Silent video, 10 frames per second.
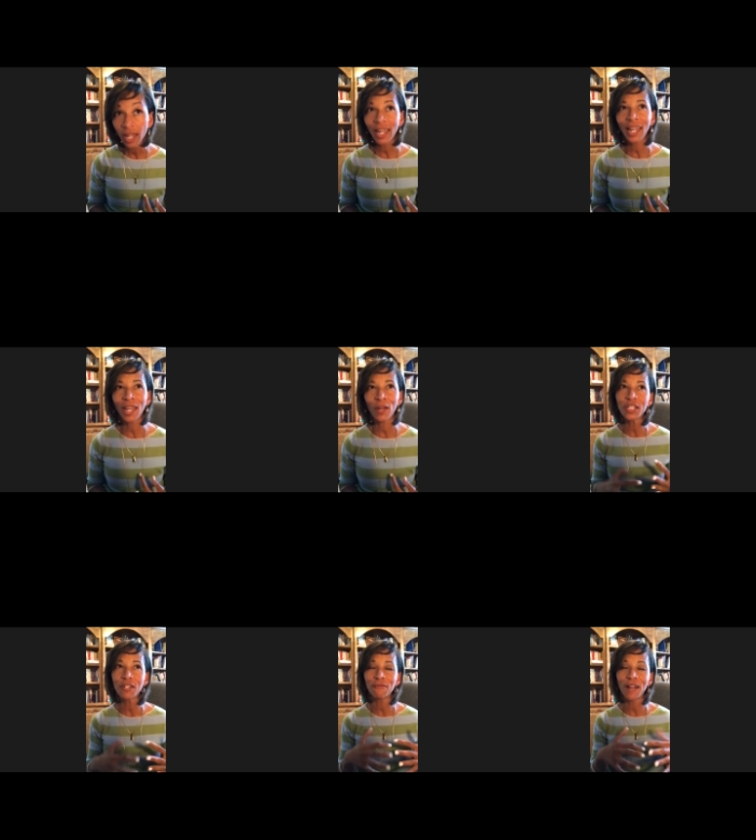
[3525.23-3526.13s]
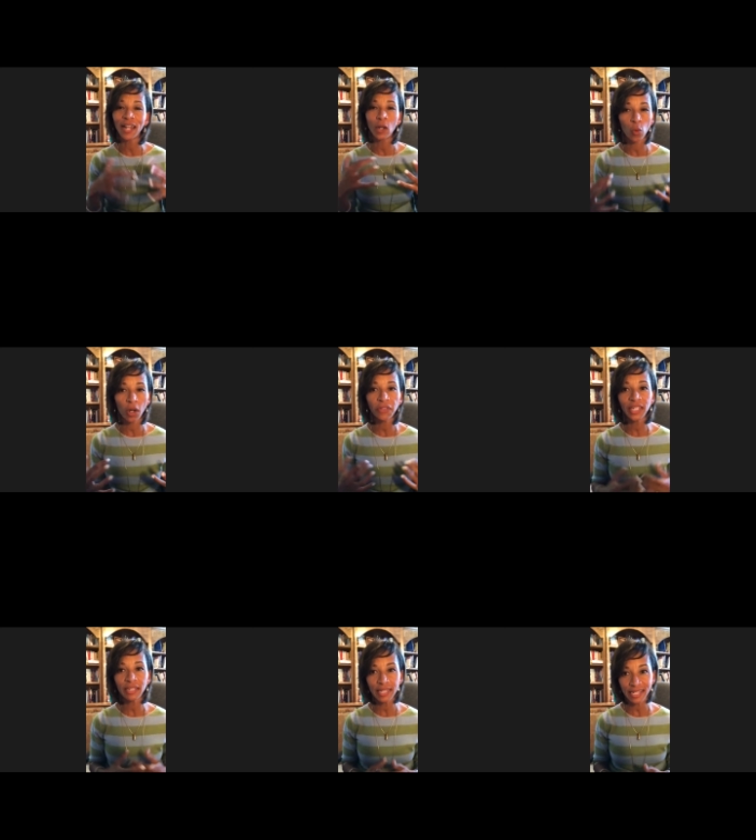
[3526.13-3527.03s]
And we're defining wealthy
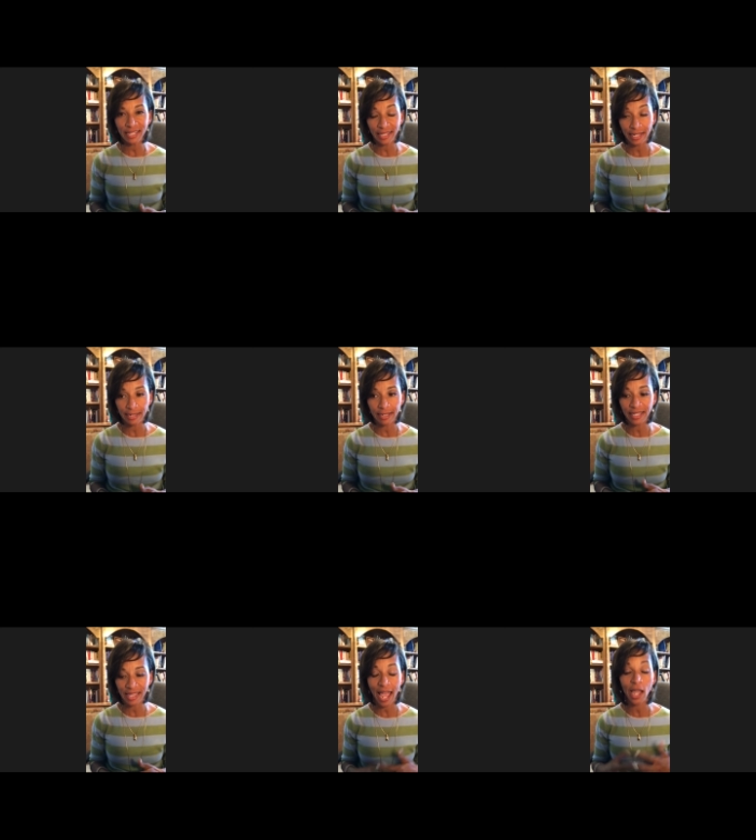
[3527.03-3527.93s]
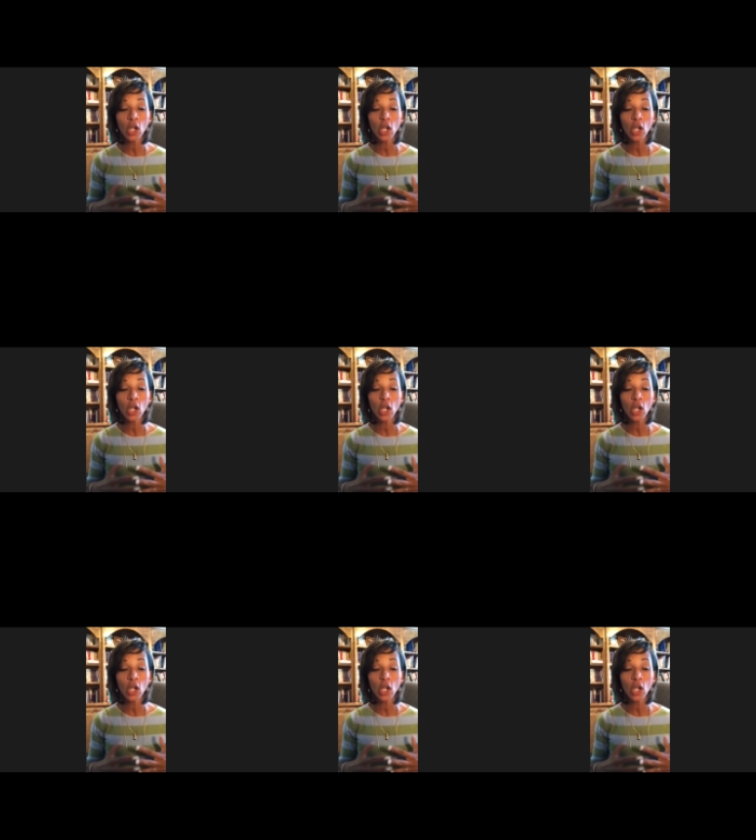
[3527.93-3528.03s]
in this sense that